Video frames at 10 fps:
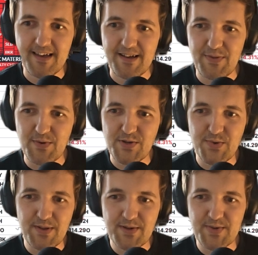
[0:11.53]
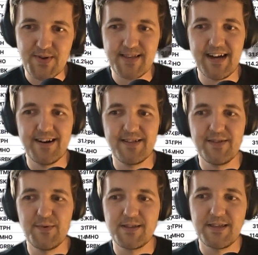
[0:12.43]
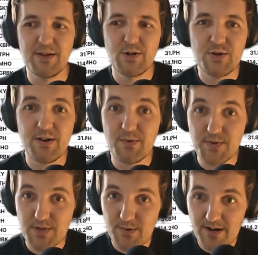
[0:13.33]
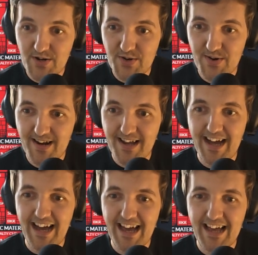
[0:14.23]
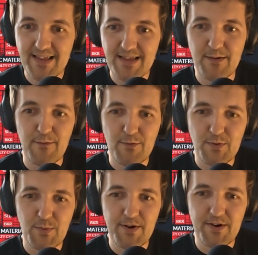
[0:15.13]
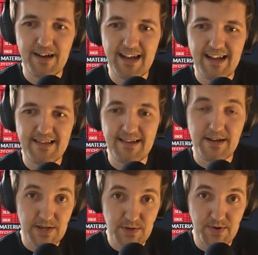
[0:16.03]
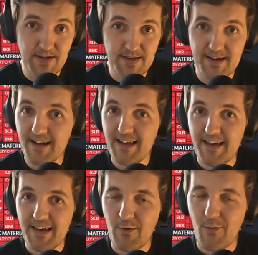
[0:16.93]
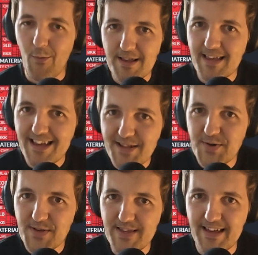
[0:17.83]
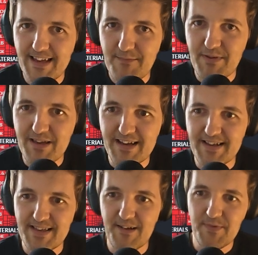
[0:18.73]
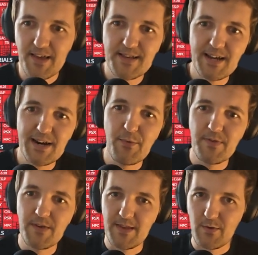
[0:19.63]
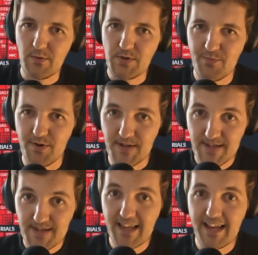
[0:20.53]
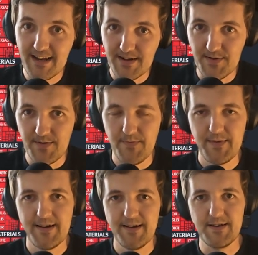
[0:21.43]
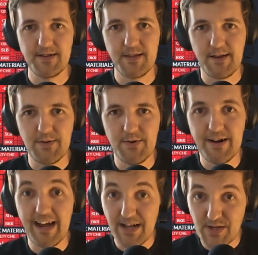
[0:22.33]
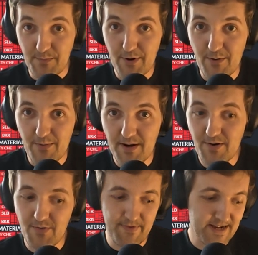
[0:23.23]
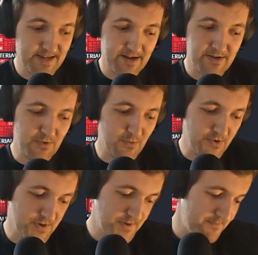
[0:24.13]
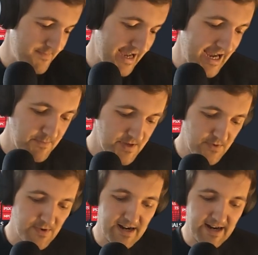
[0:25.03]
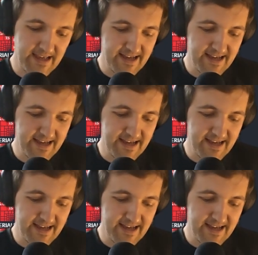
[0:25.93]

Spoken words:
Those two industries are the residential construction and footwear and accessories. Quite interesting because these are within the consumer cyclical sector. And as you probably know, that sector was absolutely,